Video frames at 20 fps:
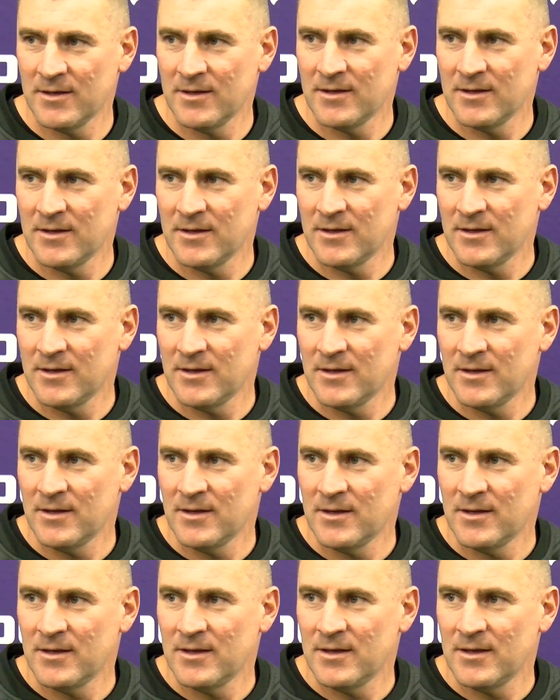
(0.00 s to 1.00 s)
What's
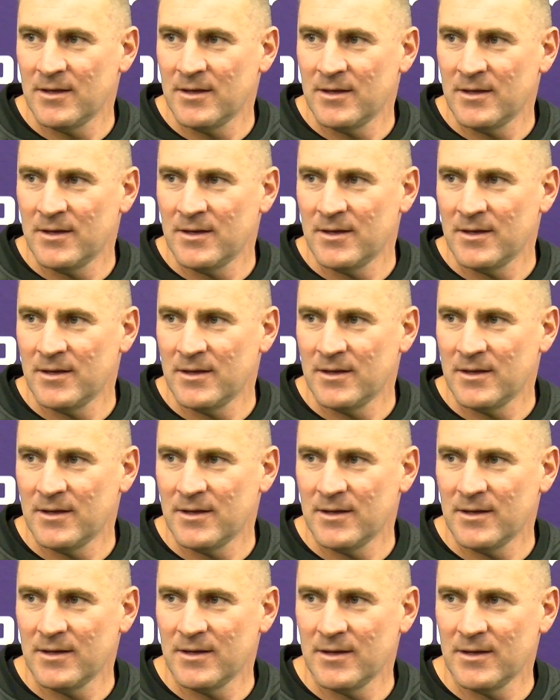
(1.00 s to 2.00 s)
impressed you most about him
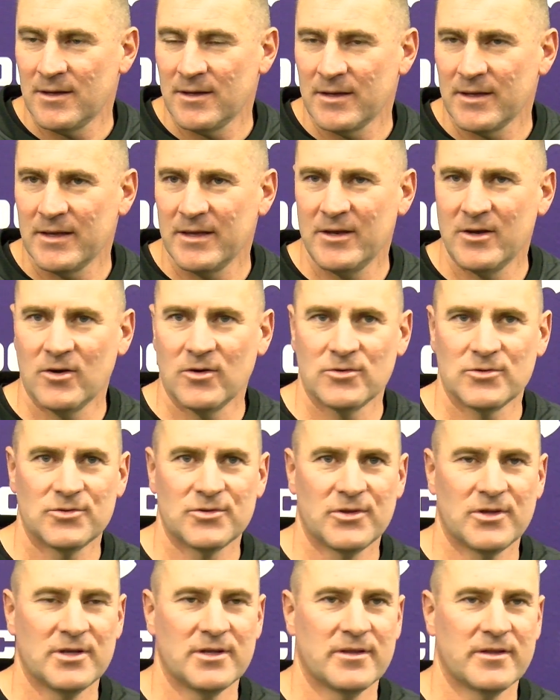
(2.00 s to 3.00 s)
this year? You know,
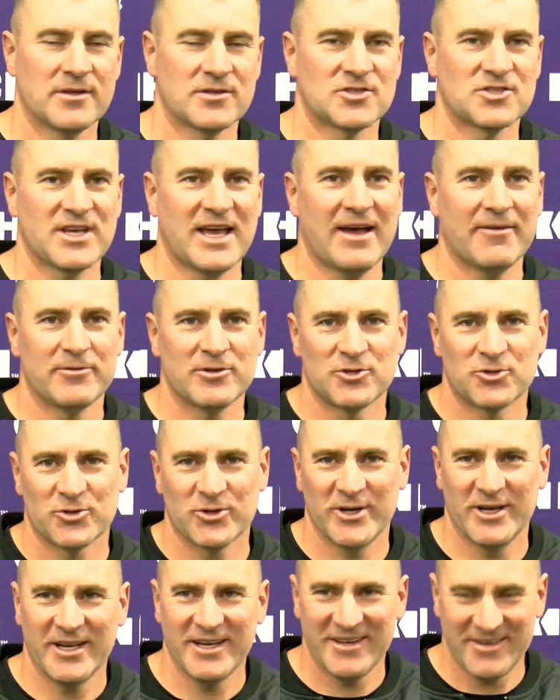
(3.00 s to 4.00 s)
the the
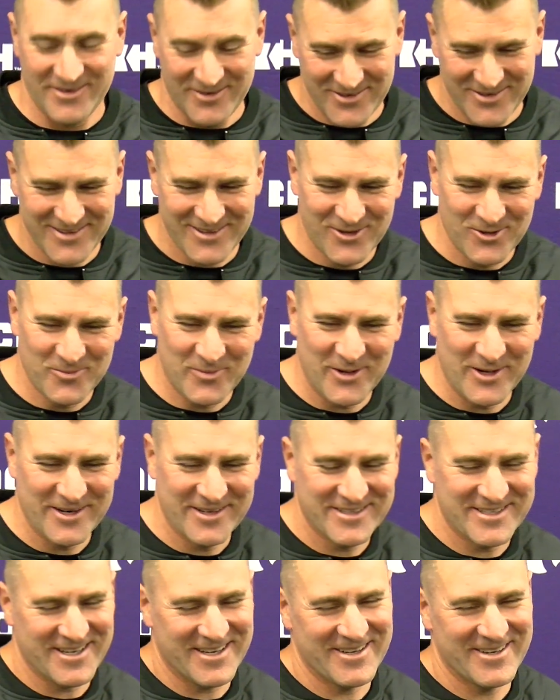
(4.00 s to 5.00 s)
savagery, no pun
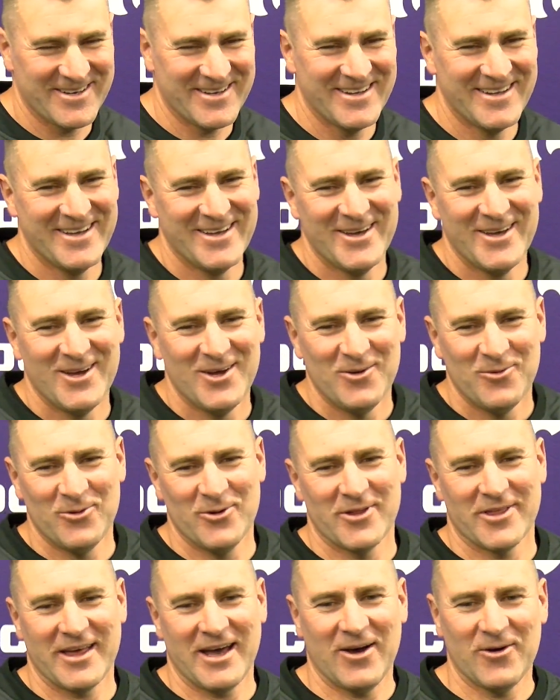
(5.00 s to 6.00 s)
intended,
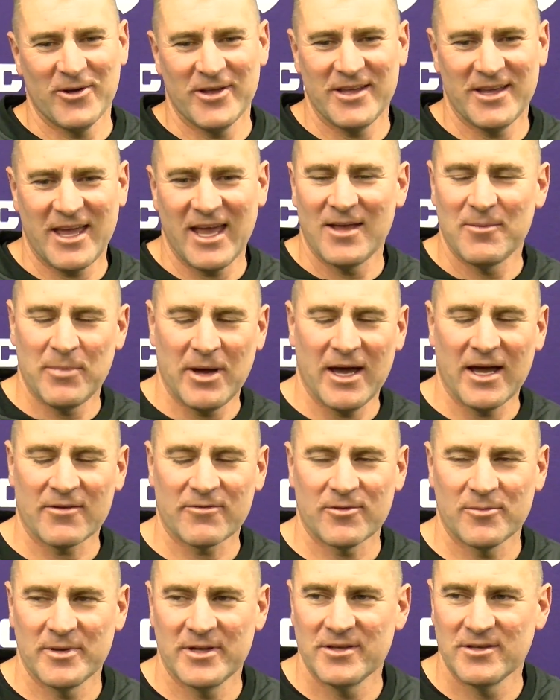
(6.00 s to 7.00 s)
with how he came back
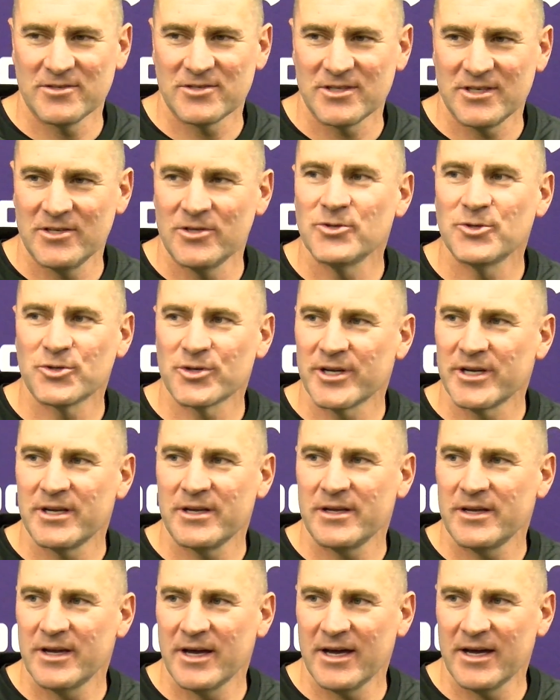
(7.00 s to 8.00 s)
from his
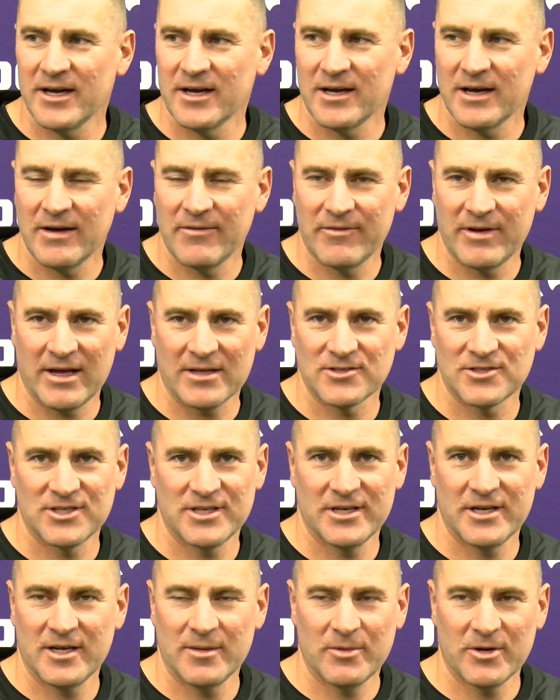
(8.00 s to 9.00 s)
injury. Uh, I've not
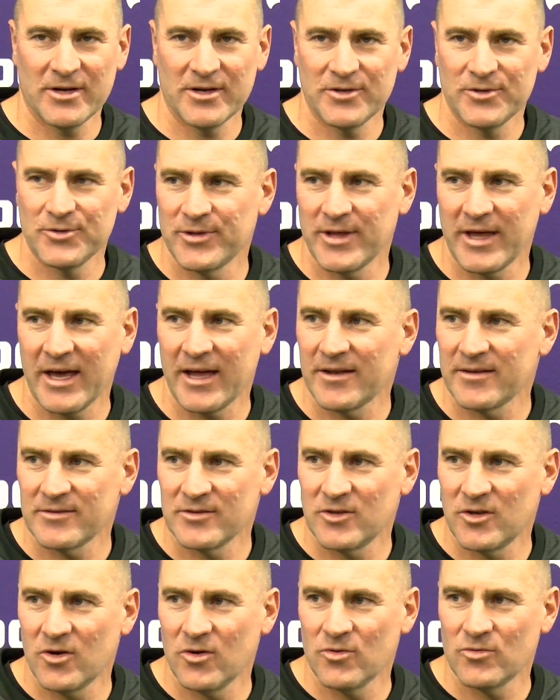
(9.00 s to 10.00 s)
seen anybody that.
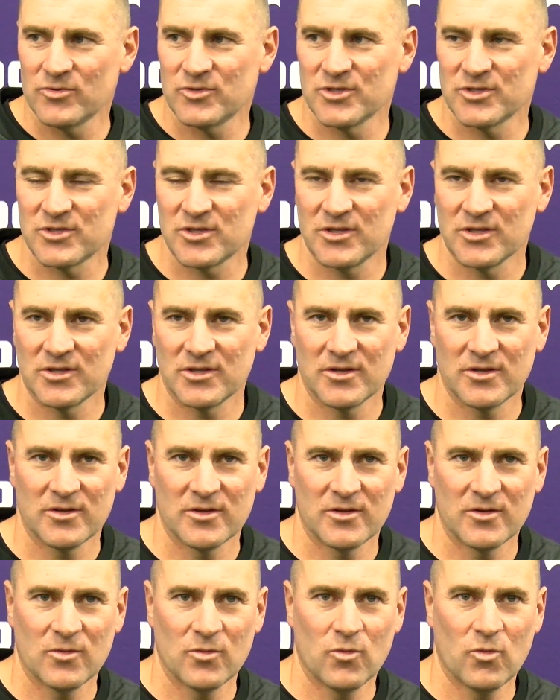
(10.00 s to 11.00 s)
You know, just the, the,
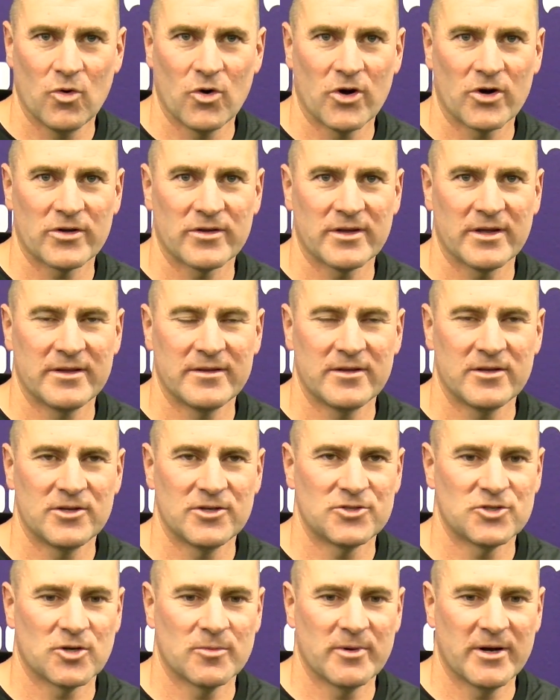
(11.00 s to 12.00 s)
the work and the
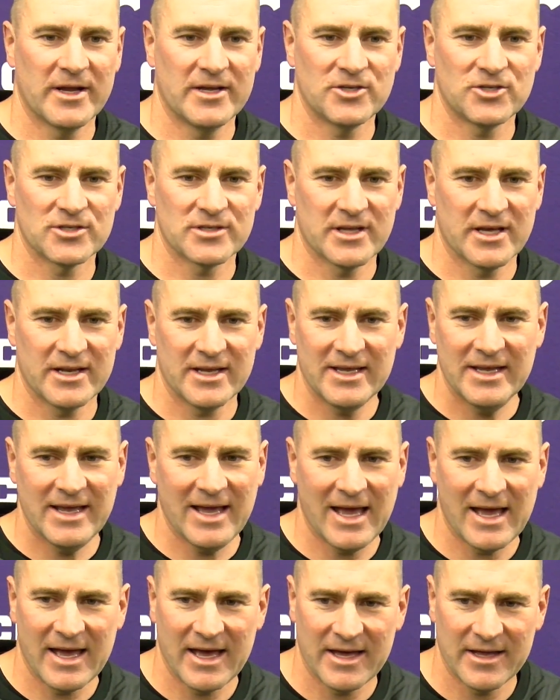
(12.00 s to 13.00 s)
determination that he
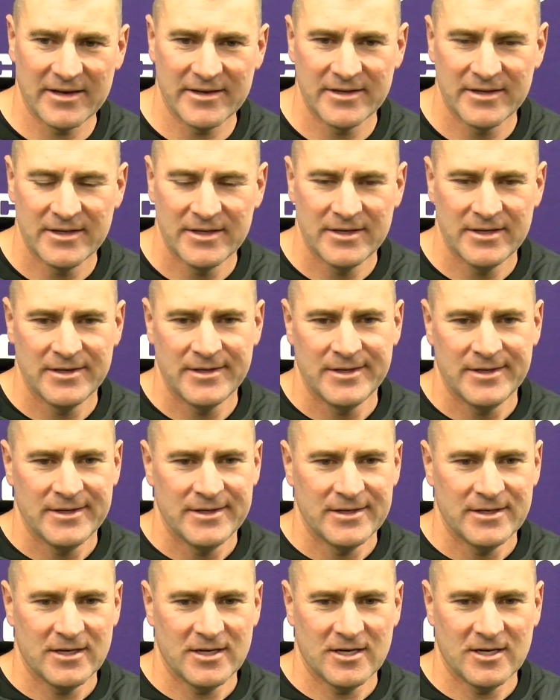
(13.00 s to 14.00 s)
had
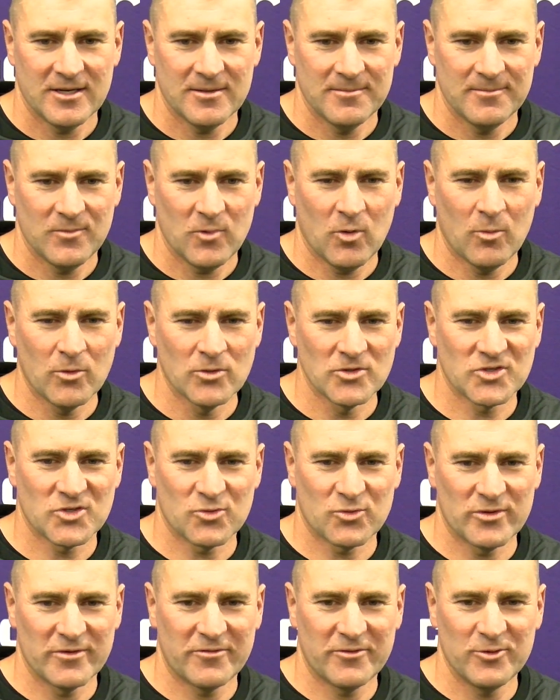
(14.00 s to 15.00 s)
um, almost the
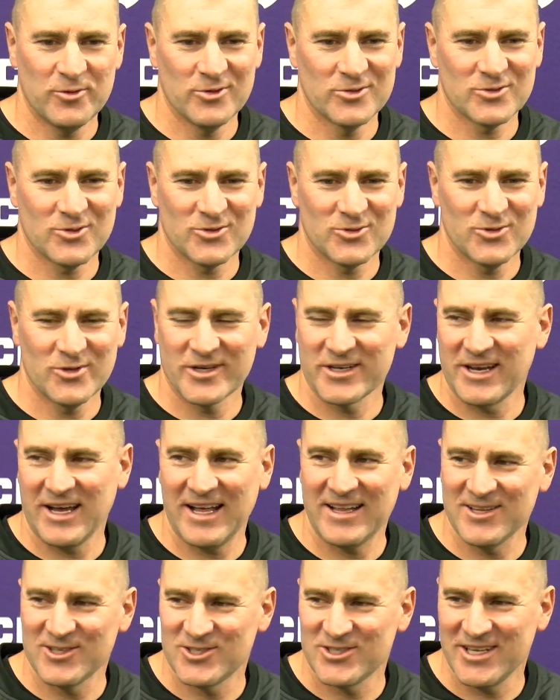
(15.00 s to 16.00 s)
refusal to
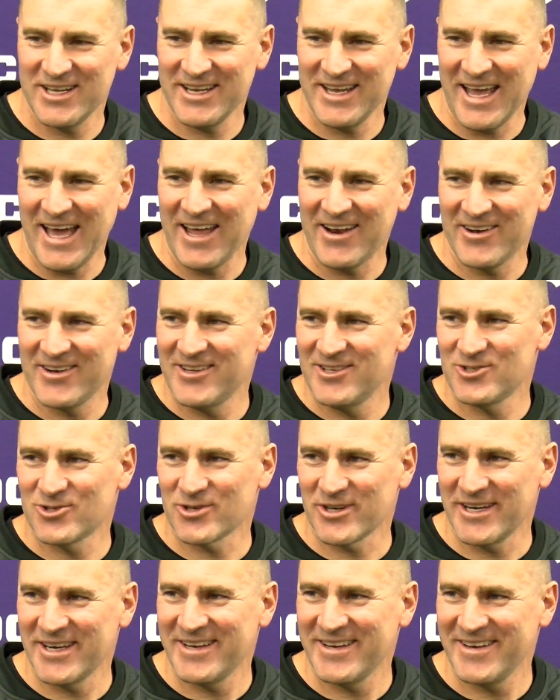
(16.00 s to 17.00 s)
acknowledge that he had an
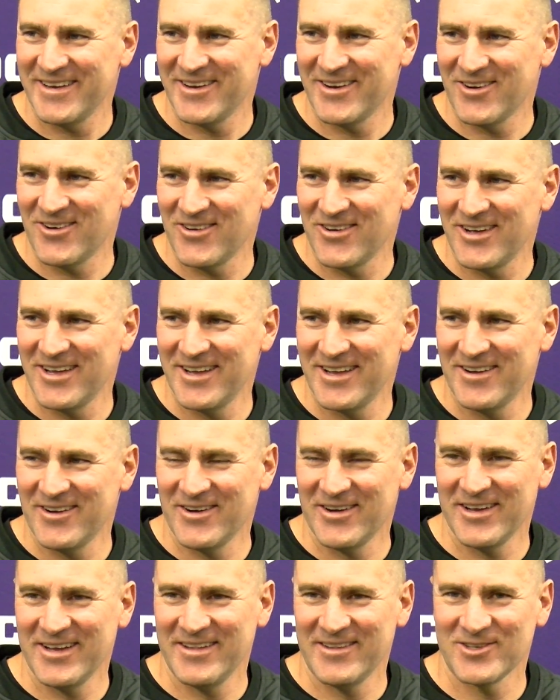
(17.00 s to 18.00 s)
injury, you know,
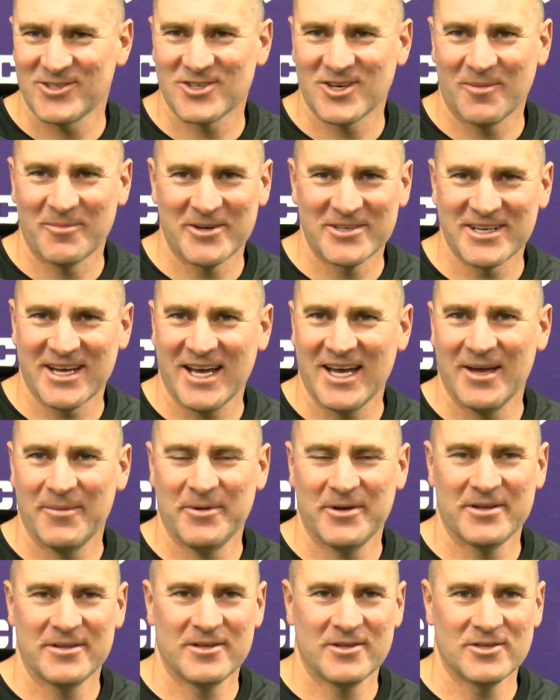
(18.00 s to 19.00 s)
eh, in the summertime
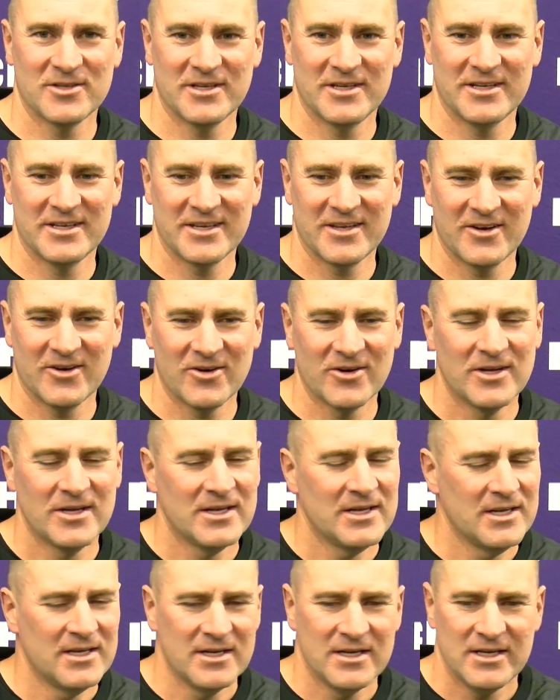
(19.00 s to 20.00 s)
and in the, eh, you know,
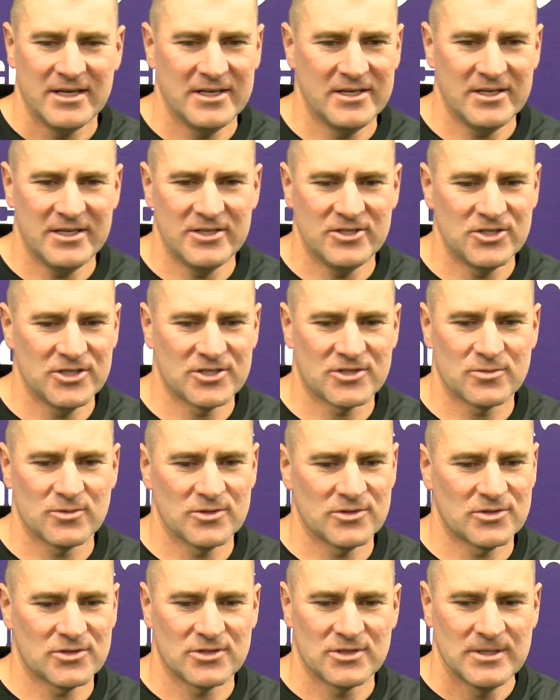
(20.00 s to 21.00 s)
he, he just
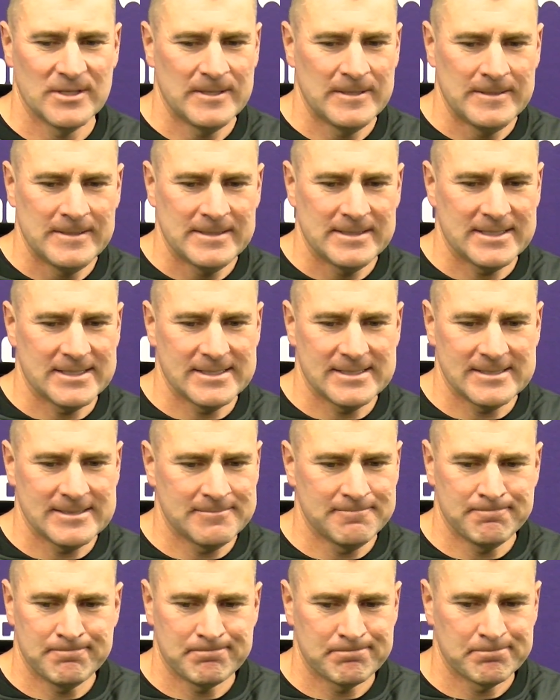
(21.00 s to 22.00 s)
was,
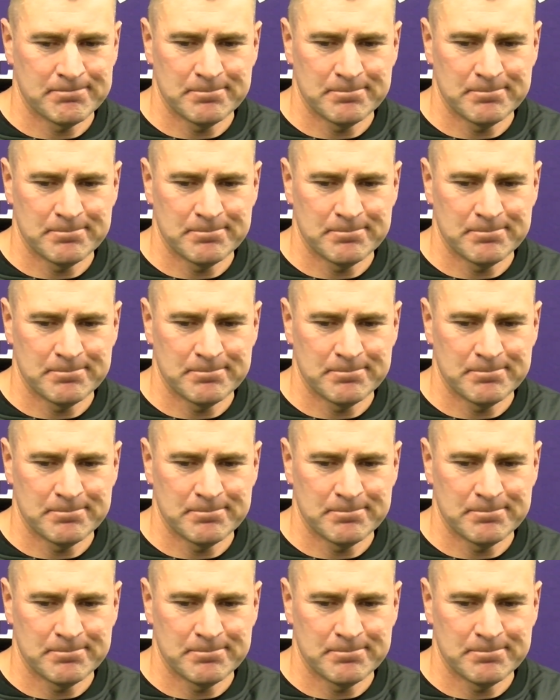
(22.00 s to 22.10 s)
um,